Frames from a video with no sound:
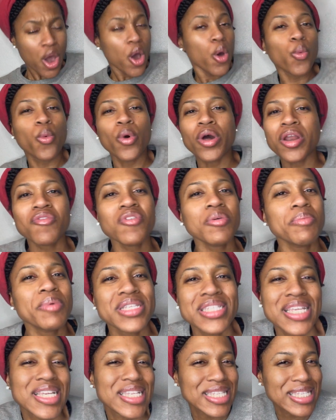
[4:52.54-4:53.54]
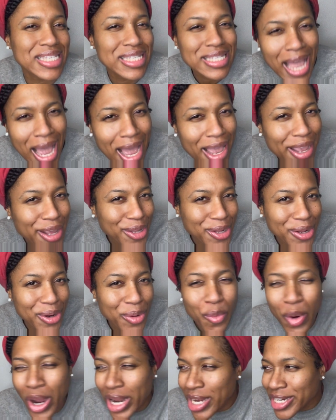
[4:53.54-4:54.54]
One of them is a styler.
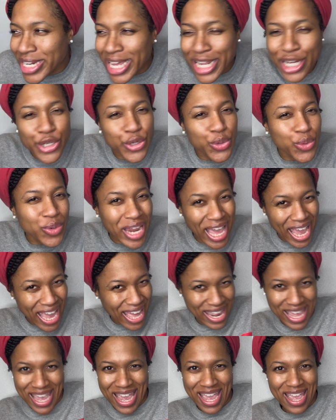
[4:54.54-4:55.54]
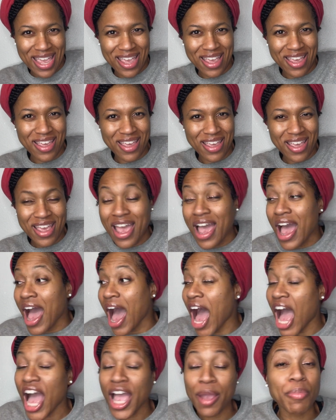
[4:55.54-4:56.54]
Where did they do that at?
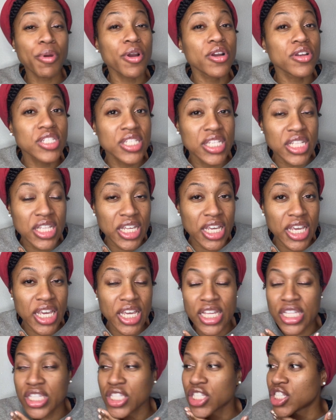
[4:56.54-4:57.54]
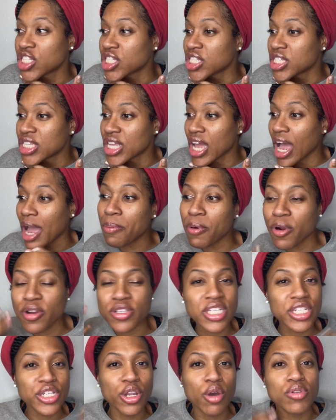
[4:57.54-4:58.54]
I personally, I
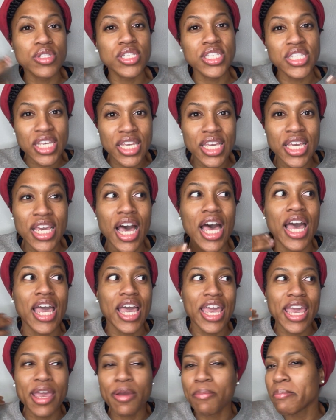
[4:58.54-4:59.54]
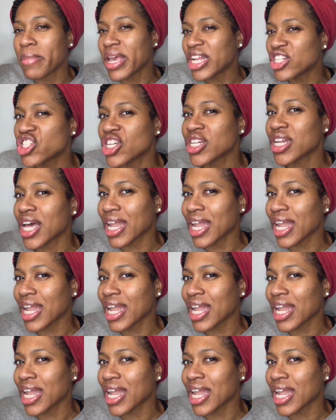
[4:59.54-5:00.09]
personally don't see it mentioned a